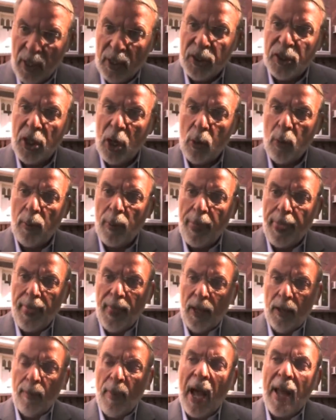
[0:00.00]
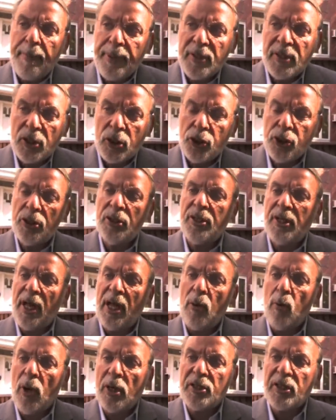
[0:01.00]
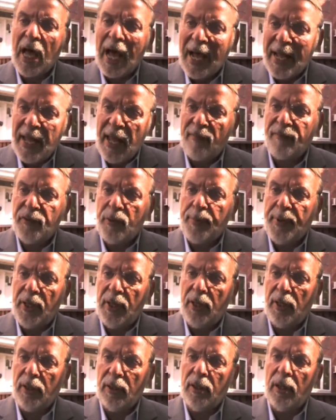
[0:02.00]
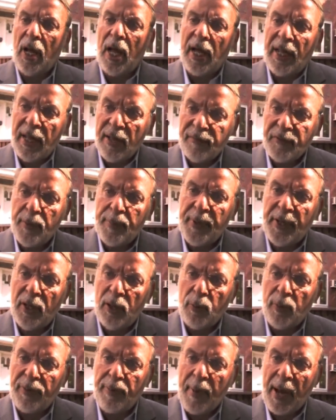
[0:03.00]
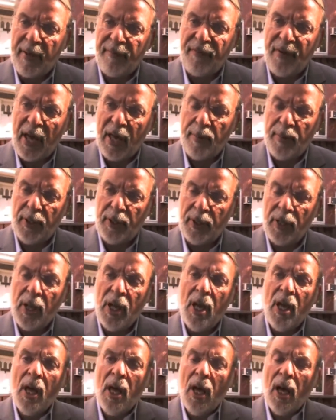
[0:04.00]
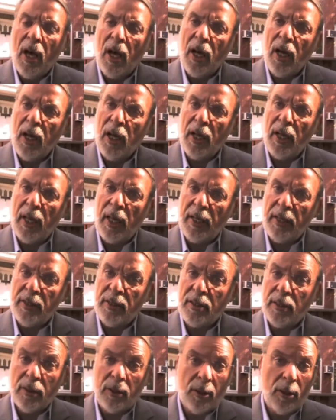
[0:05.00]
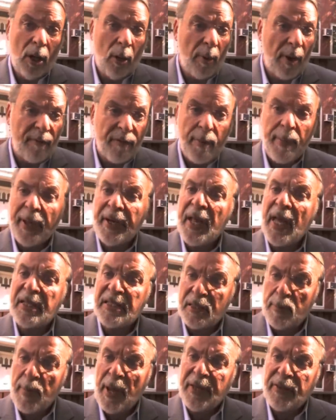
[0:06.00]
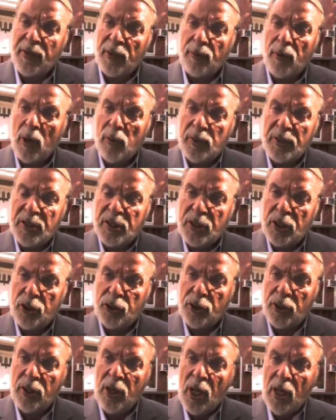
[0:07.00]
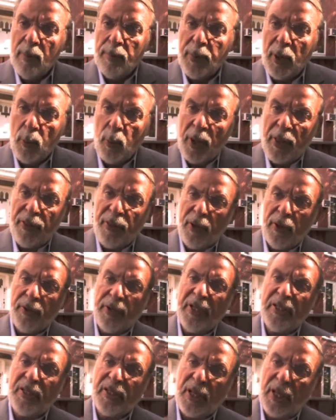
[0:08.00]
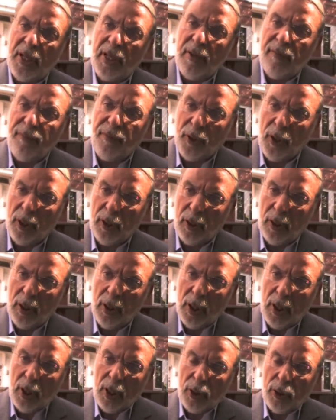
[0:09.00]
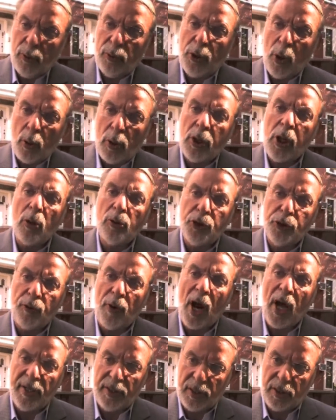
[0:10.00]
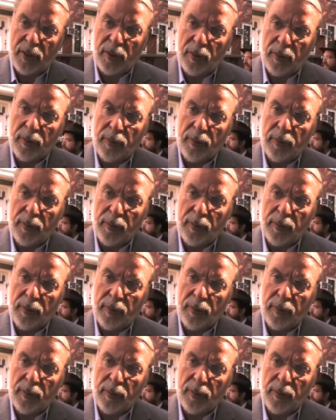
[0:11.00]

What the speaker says: So my position today was I have to be here. I have to be here with my family. And, you know, everybody has to make their own decision. But when there is evil, you don't close your eyes.